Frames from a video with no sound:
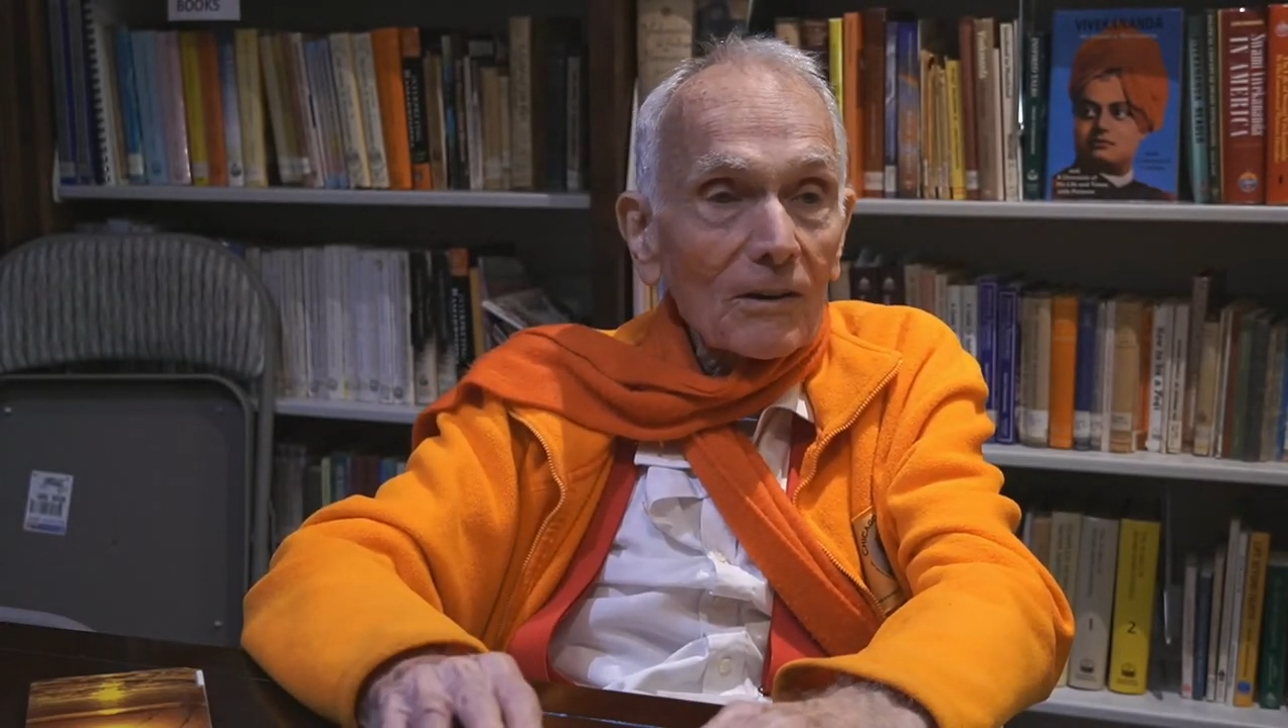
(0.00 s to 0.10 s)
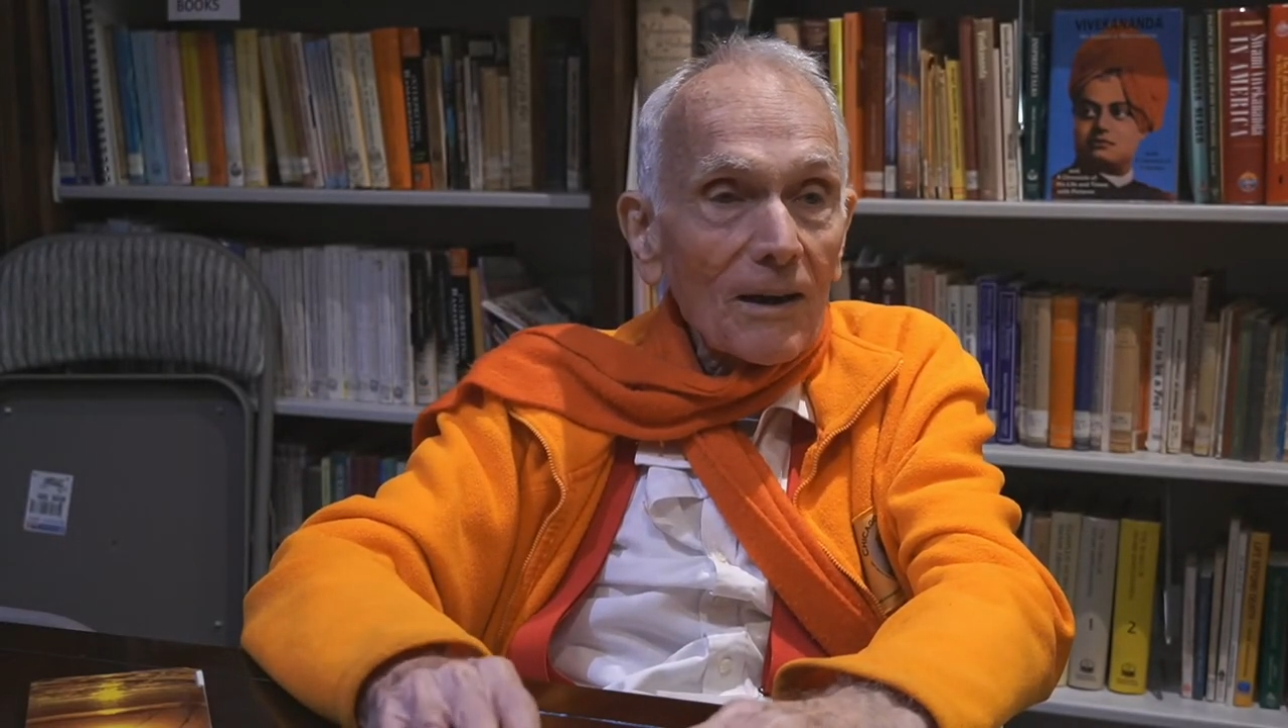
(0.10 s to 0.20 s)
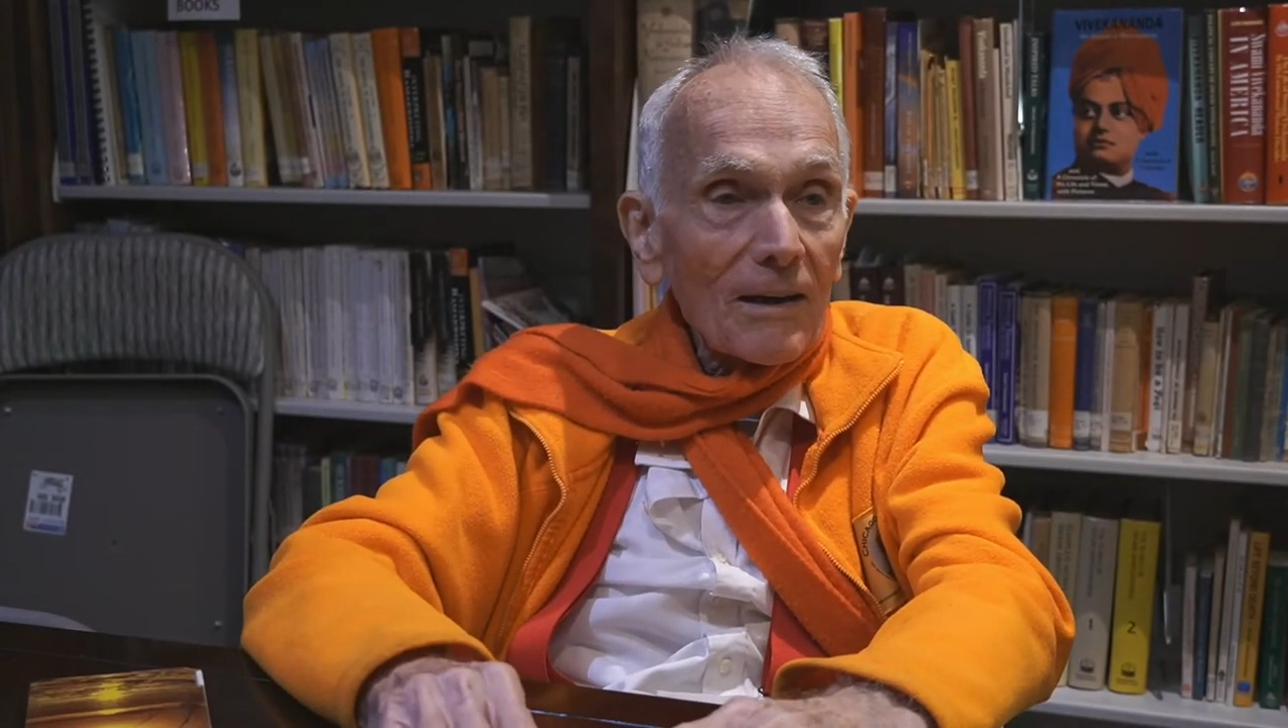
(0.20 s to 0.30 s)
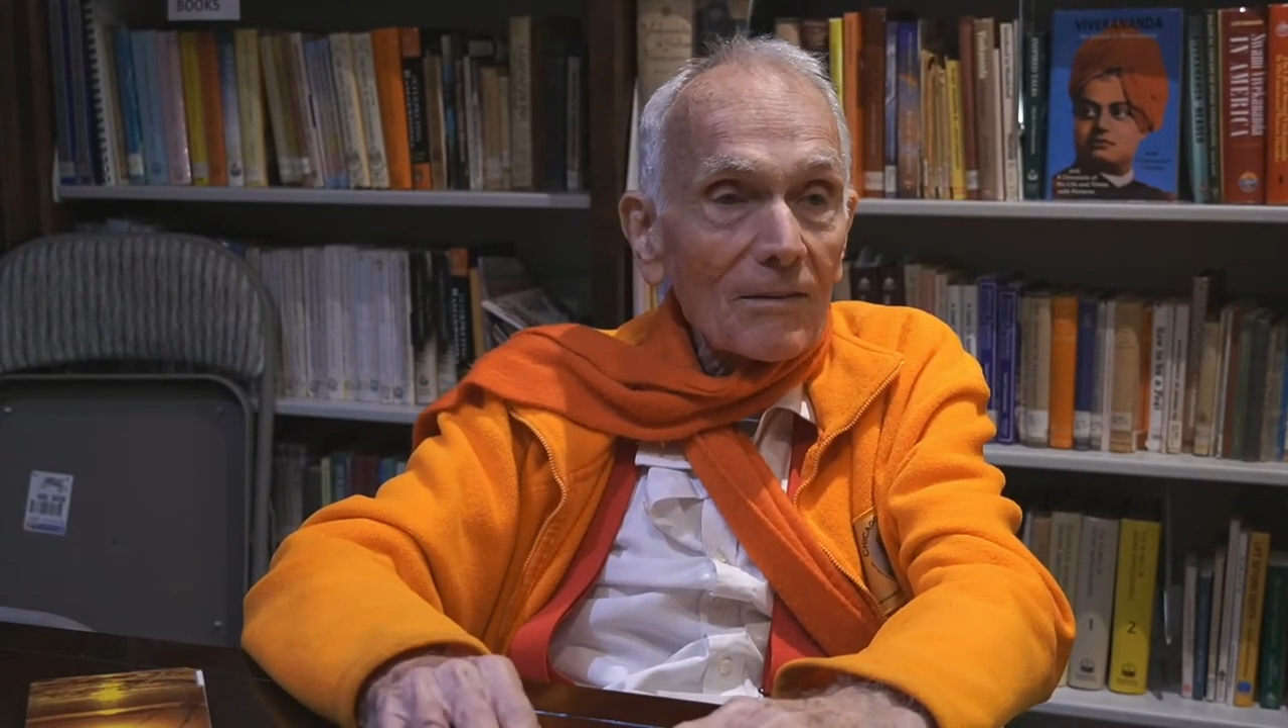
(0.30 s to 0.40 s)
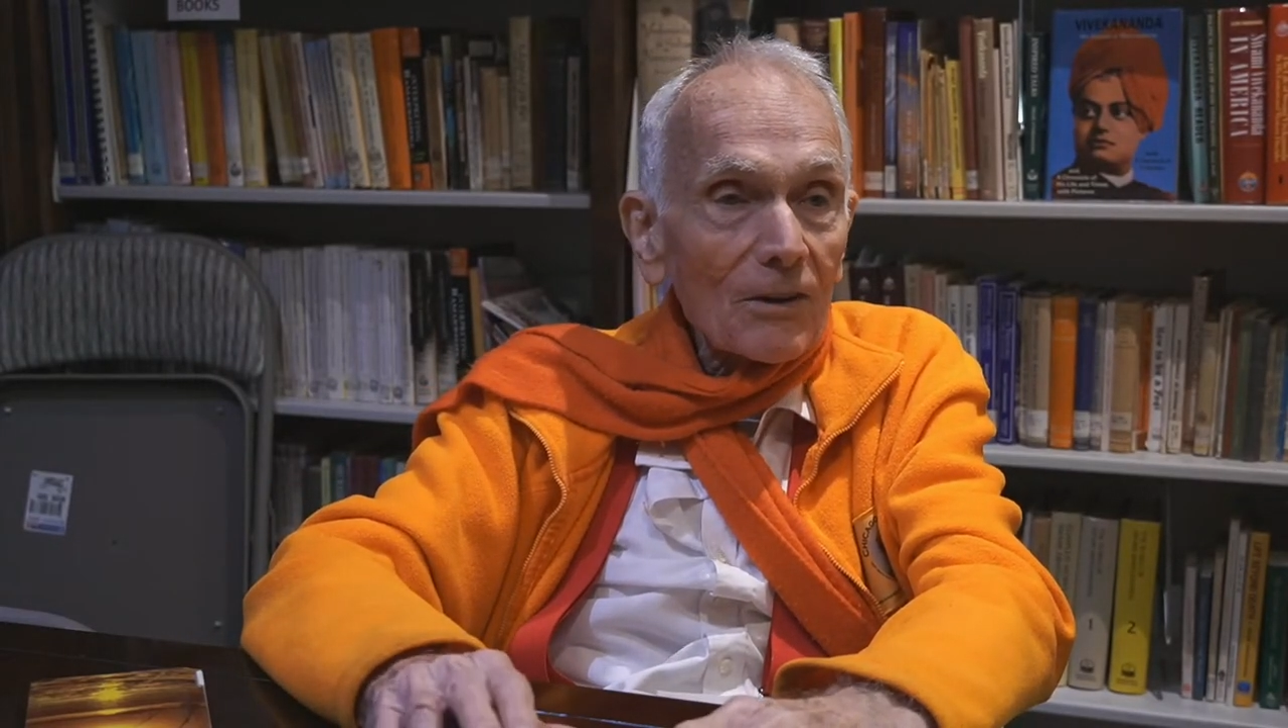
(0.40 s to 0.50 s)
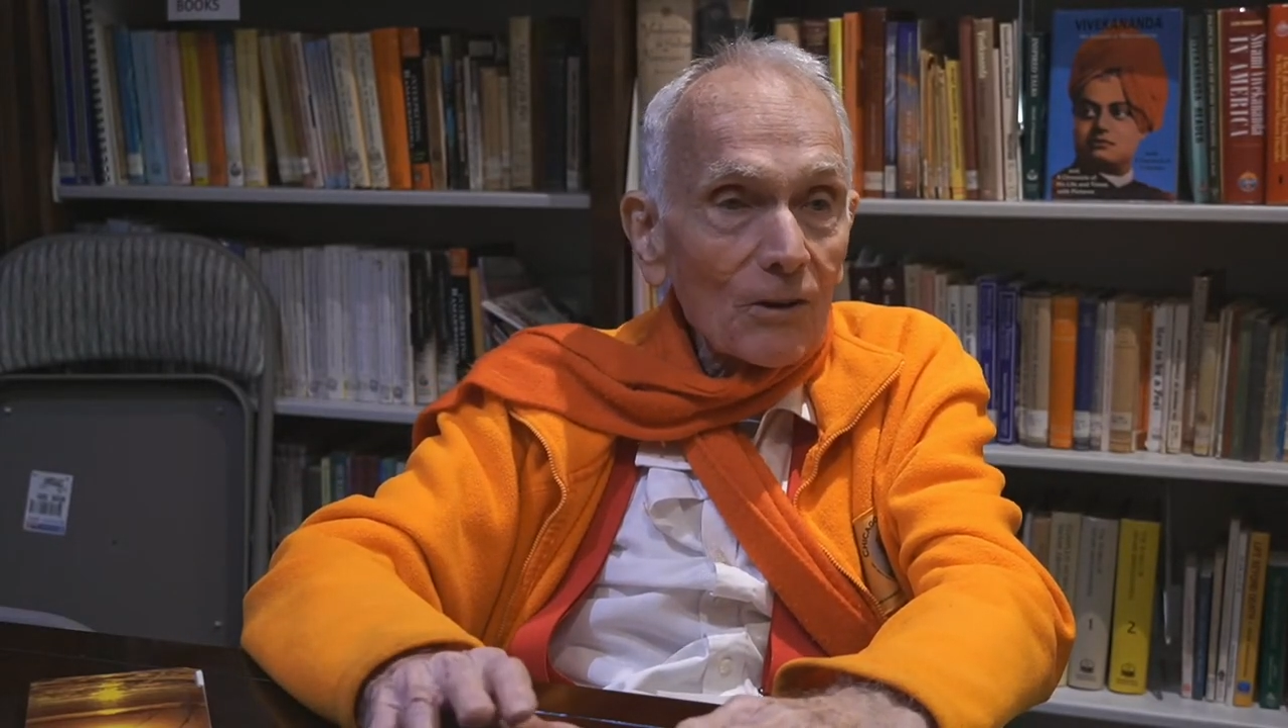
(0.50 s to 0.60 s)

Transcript: down the